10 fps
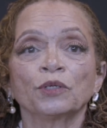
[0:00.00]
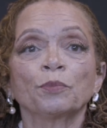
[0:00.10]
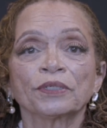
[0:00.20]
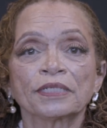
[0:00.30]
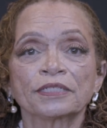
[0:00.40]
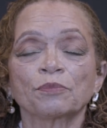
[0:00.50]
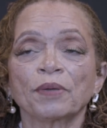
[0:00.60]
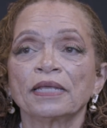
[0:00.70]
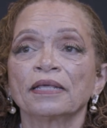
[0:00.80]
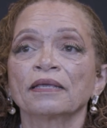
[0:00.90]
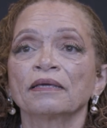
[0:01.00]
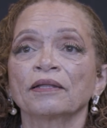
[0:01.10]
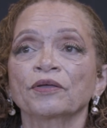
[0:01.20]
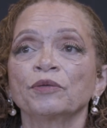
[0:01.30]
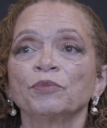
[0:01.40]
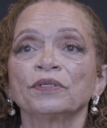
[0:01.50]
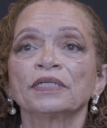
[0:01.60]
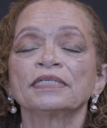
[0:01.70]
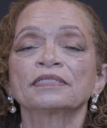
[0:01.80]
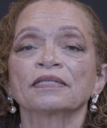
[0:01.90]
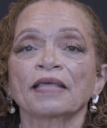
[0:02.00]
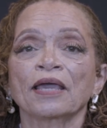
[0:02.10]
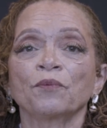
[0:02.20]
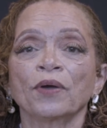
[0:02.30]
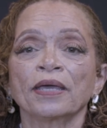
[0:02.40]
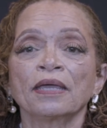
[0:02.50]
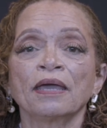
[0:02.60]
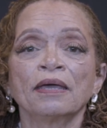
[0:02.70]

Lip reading: participating in our communities in that way.